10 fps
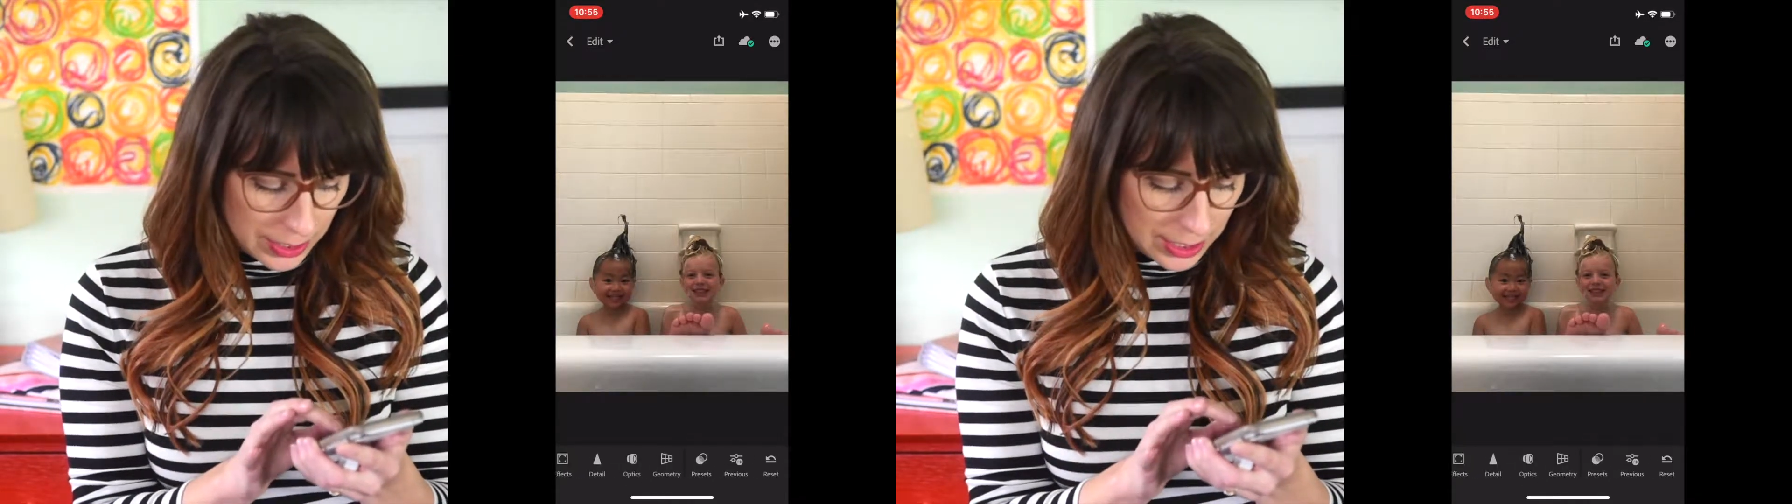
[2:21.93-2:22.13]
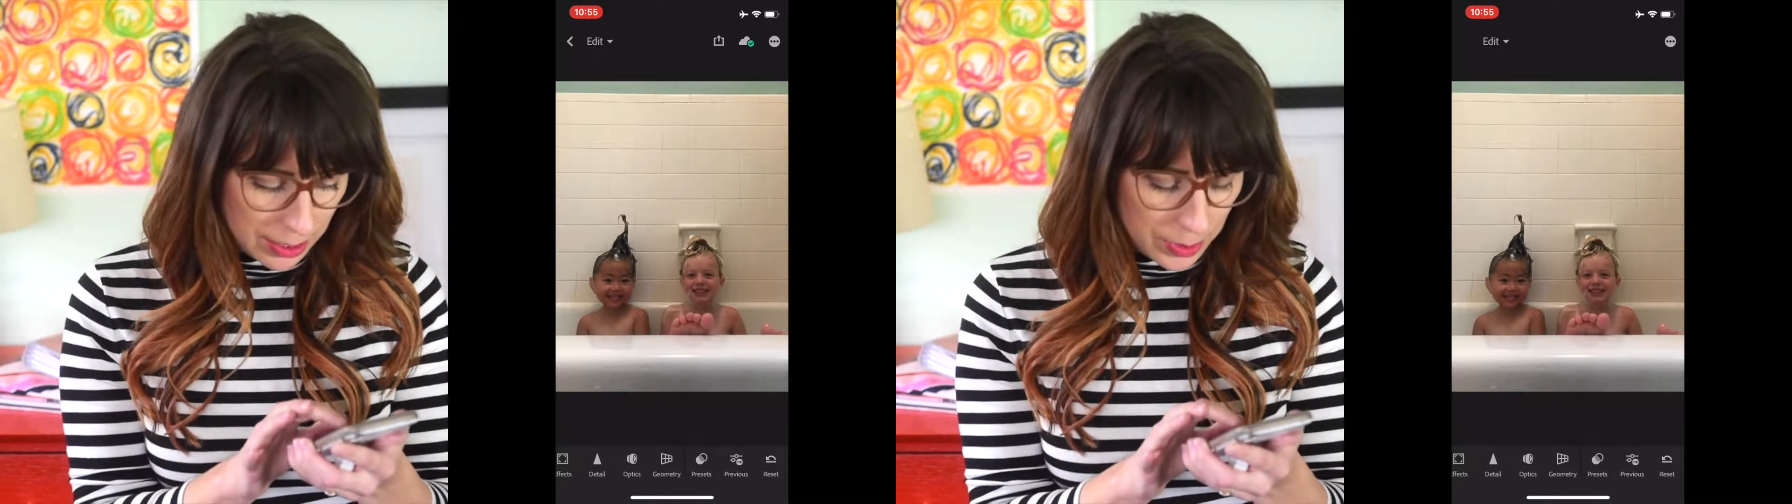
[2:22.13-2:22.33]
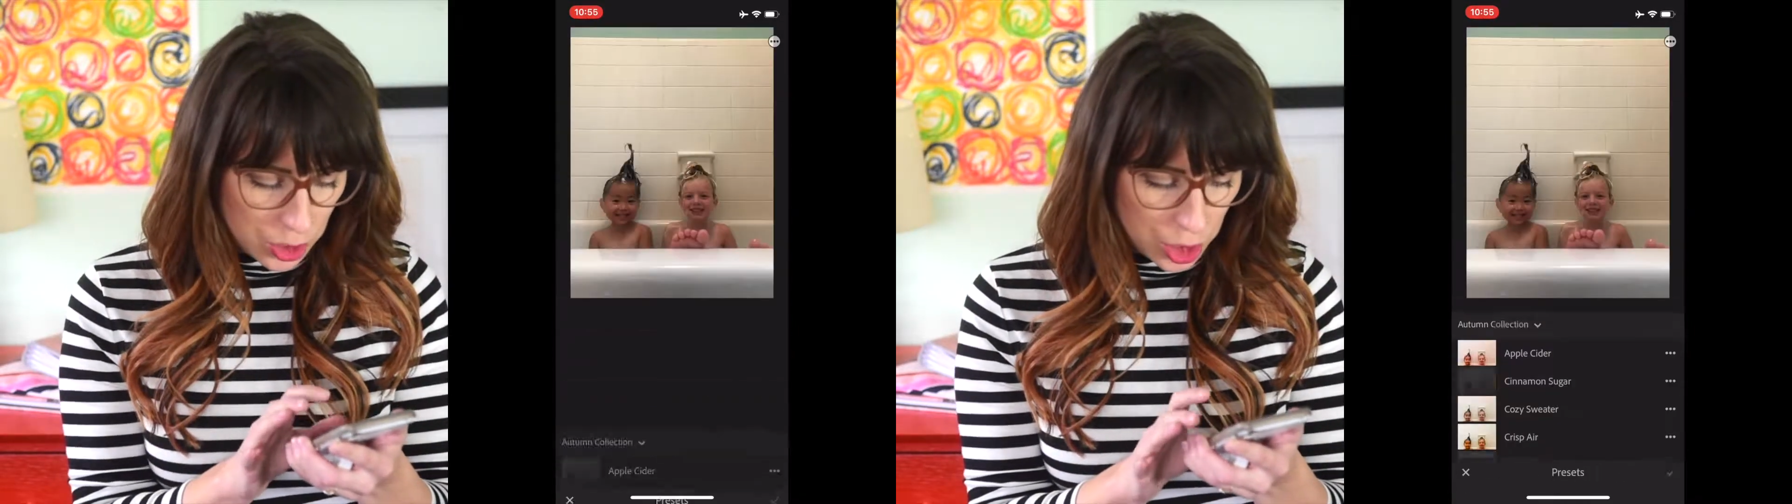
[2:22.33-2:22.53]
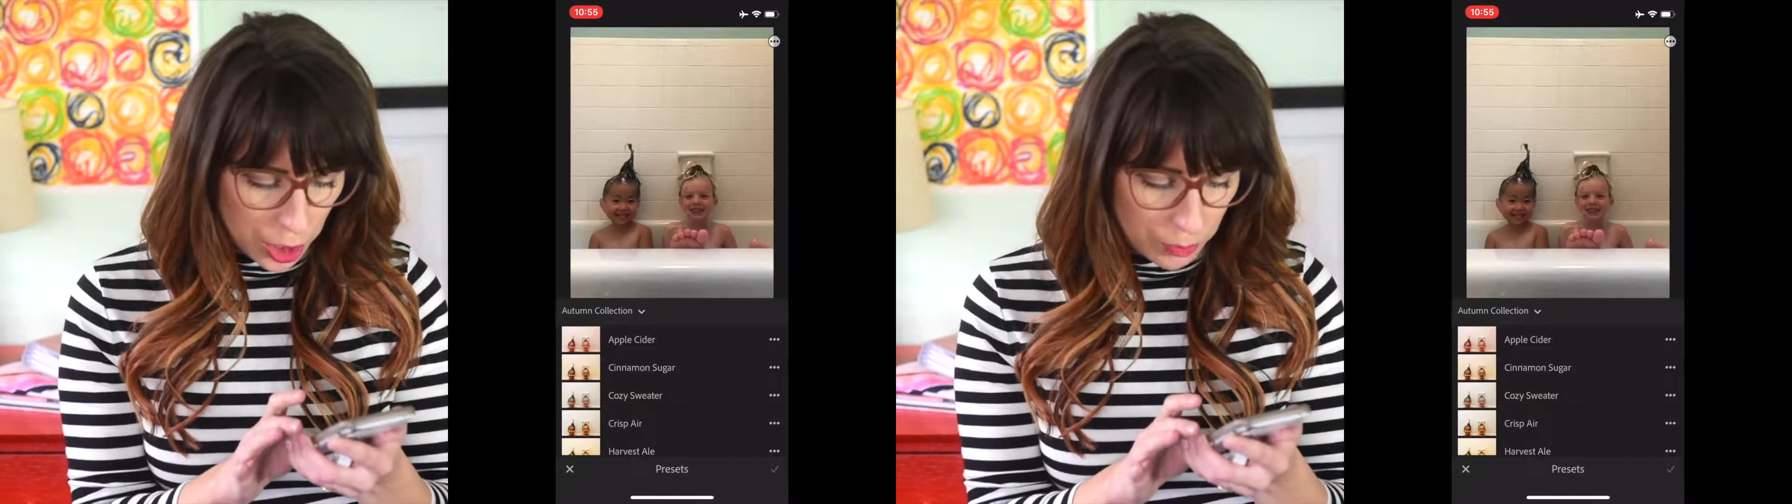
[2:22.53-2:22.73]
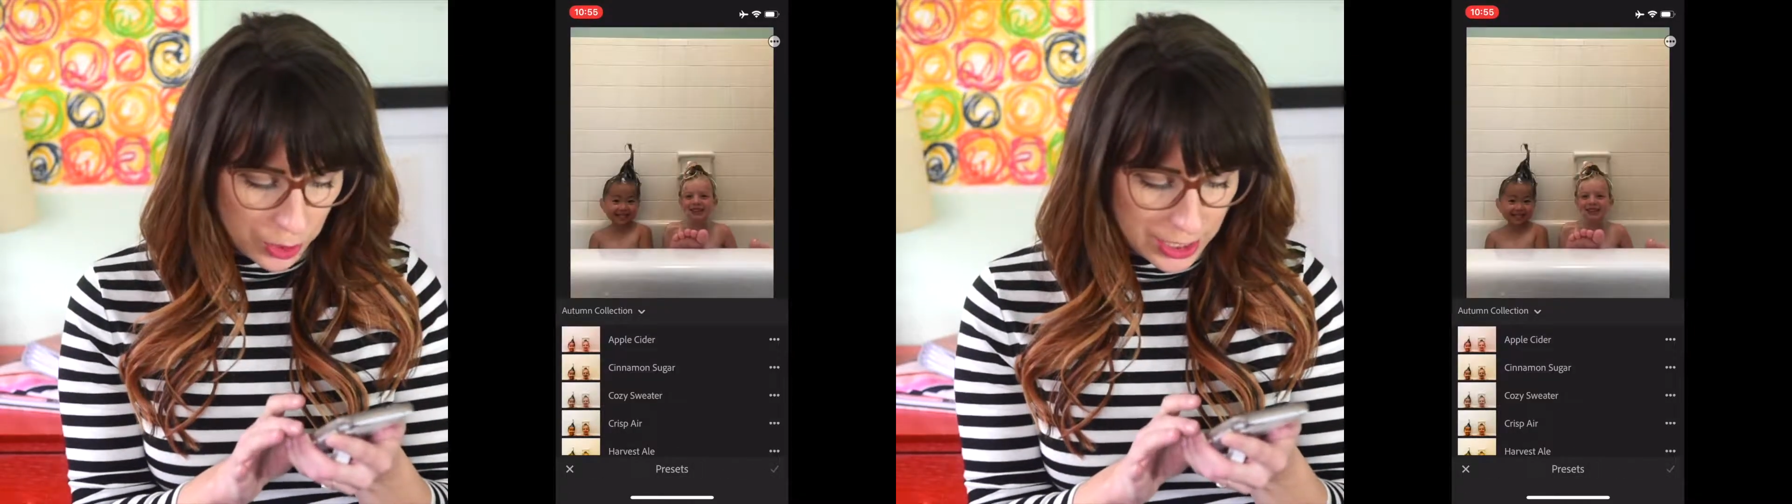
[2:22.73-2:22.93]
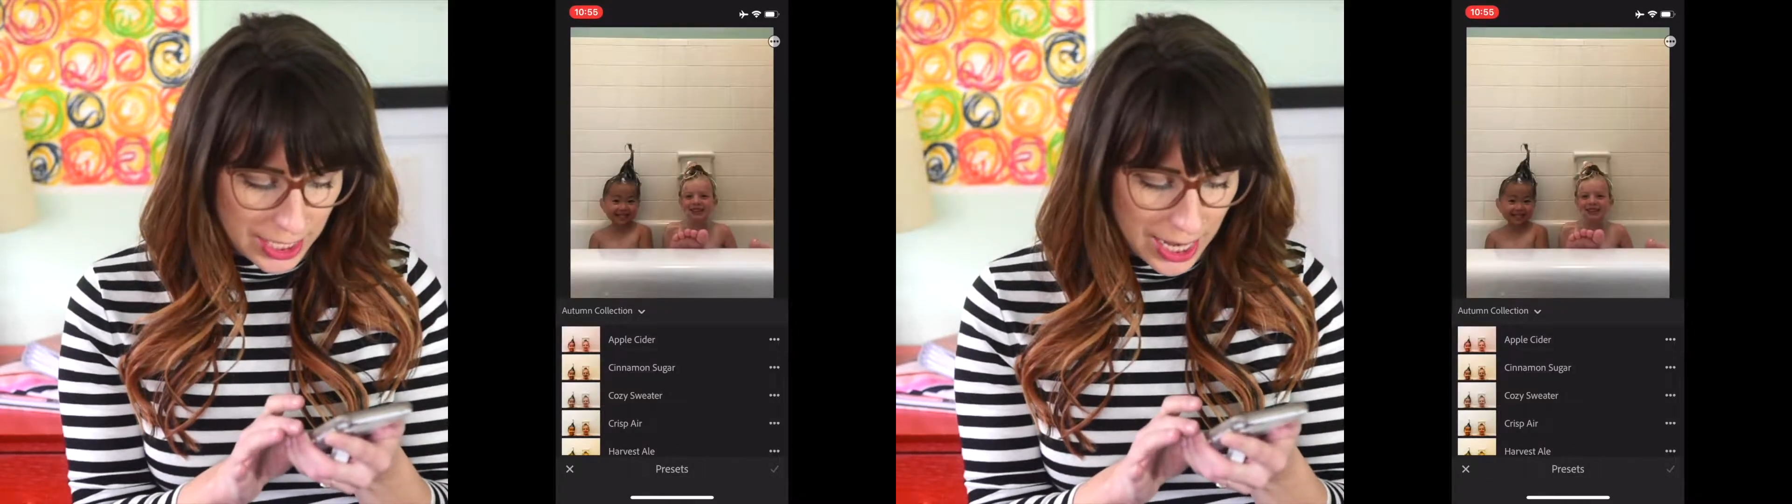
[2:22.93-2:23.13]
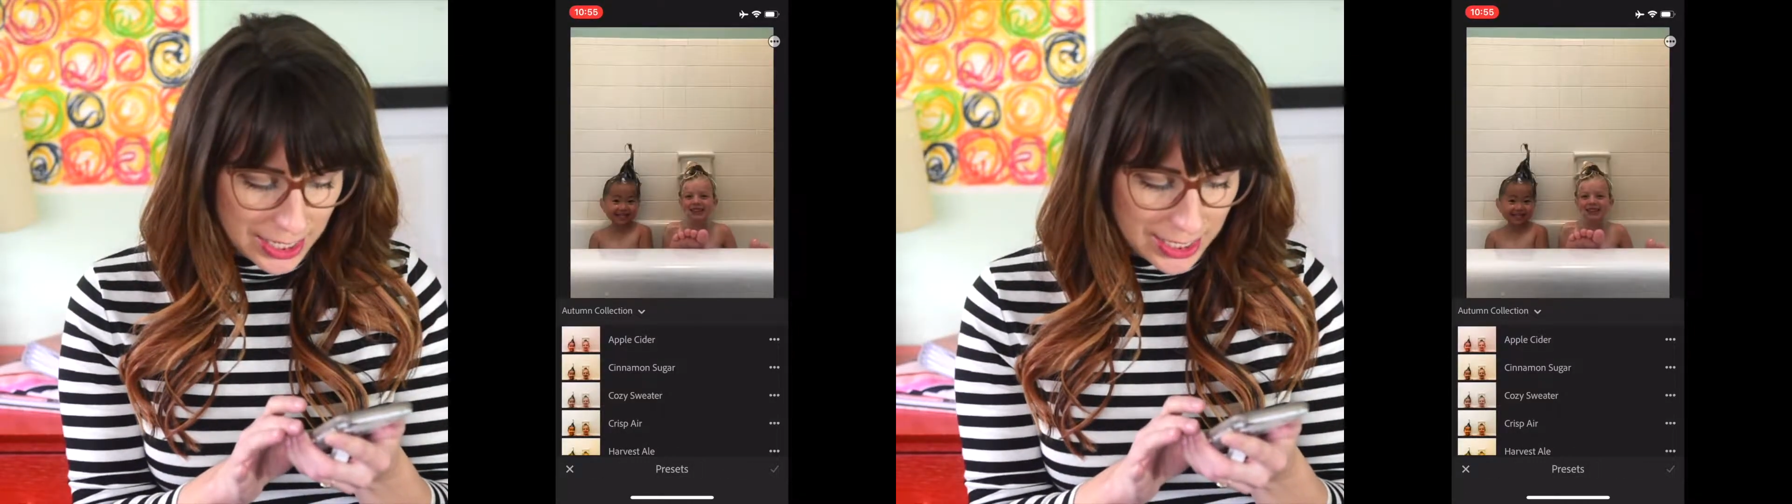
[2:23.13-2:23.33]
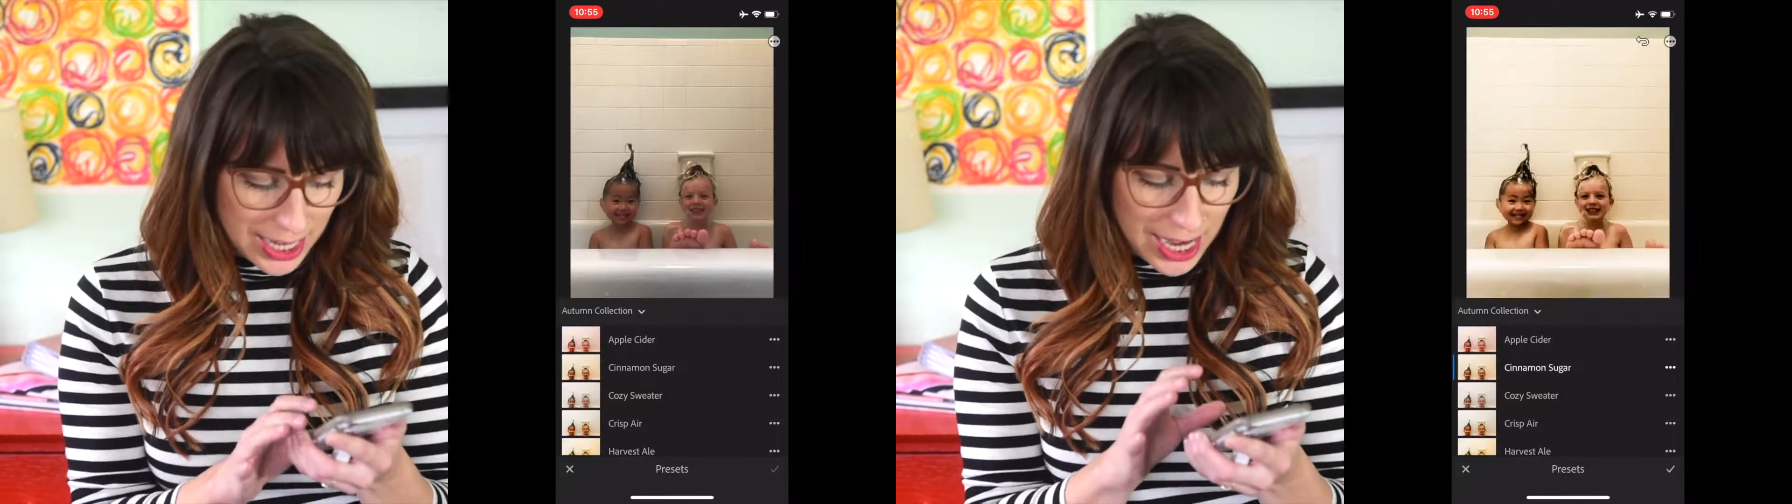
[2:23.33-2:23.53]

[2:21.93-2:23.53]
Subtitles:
cinnamon sugar preset.